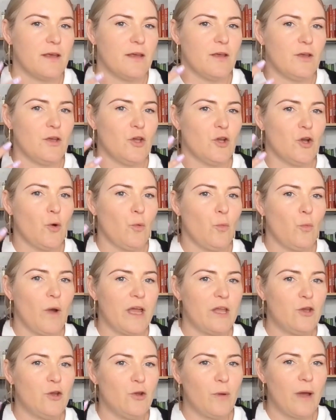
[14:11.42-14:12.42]

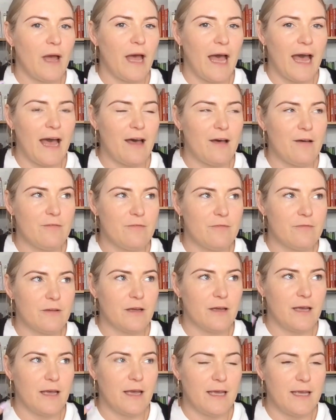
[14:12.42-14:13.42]
when you have
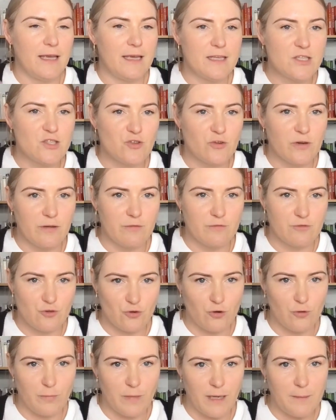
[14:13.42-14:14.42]
a history of
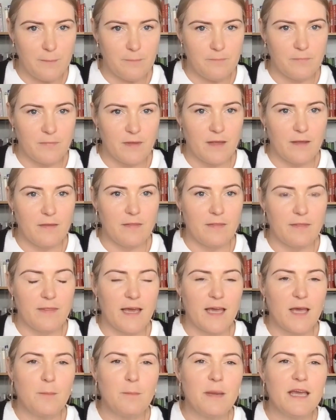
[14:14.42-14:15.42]
trauma,
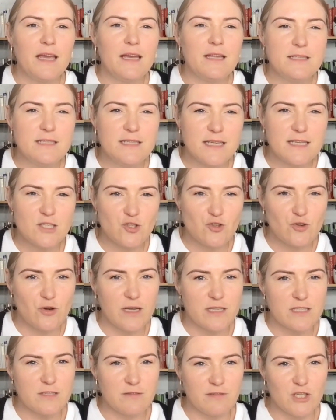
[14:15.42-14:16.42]
there can be a
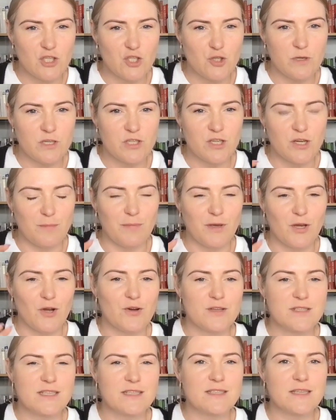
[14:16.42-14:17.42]
distrust of intuition,
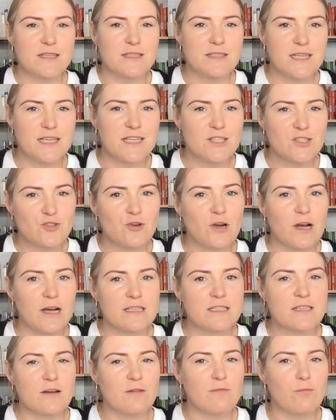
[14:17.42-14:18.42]
because there's a
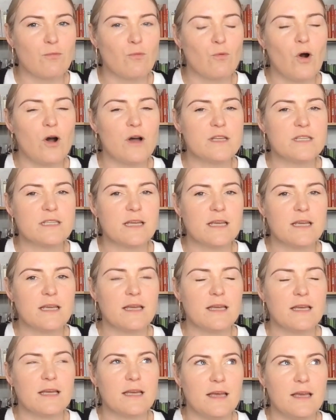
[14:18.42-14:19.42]
distrust of what
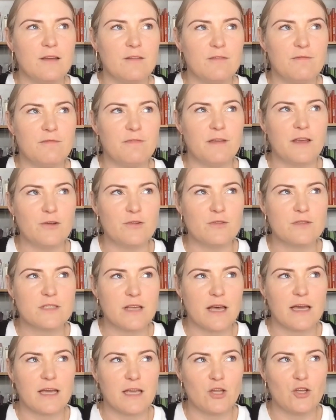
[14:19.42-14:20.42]
it feels
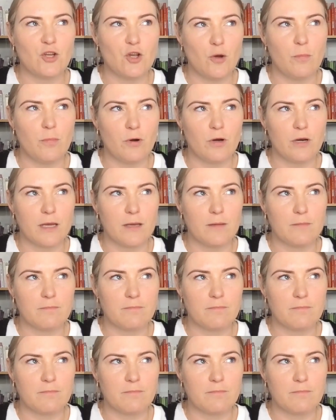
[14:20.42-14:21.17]
like in your body.